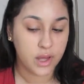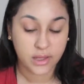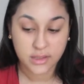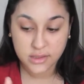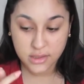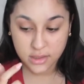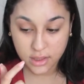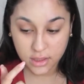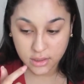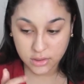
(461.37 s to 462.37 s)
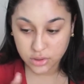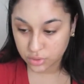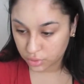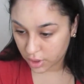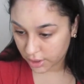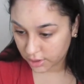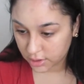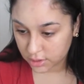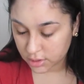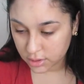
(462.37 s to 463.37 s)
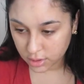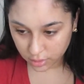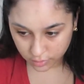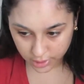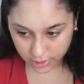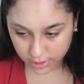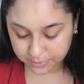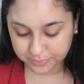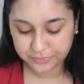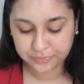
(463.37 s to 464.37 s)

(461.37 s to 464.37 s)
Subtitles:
can see that it's drying already.